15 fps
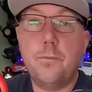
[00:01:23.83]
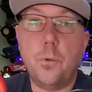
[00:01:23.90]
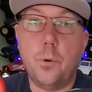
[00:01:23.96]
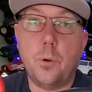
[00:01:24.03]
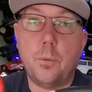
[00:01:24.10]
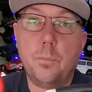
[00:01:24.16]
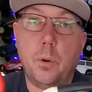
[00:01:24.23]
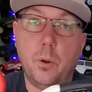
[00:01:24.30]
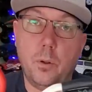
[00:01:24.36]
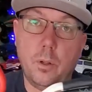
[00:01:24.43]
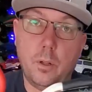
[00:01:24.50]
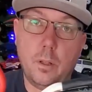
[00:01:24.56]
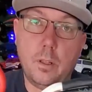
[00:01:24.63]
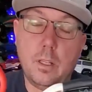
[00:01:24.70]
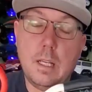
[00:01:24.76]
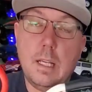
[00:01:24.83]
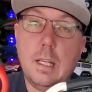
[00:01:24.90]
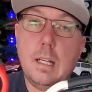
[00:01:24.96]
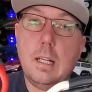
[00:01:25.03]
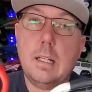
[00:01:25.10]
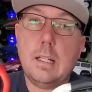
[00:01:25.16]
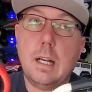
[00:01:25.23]
4-pole,
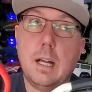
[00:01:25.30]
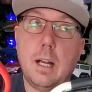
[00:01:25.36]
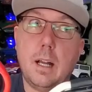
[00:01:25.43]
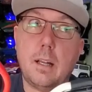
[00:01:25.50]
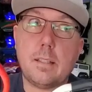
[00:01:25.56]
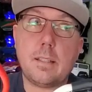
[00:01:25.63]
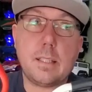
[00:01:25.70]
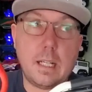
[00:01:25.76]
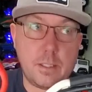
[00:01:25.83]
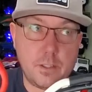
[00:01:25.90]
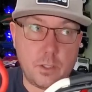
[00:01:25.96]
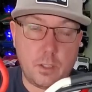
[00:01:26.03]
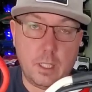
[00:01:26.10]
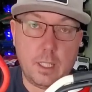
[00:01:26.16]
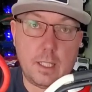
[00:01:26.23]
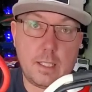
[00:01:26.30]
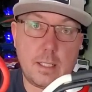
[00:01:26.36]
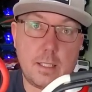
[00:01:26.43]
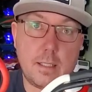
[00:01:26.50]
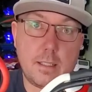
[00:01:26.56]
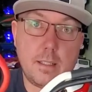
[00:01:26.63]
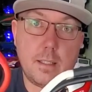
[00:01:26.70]

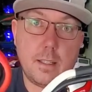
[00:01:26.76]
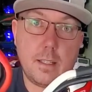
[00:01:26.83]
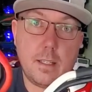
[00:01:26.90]
sensorless,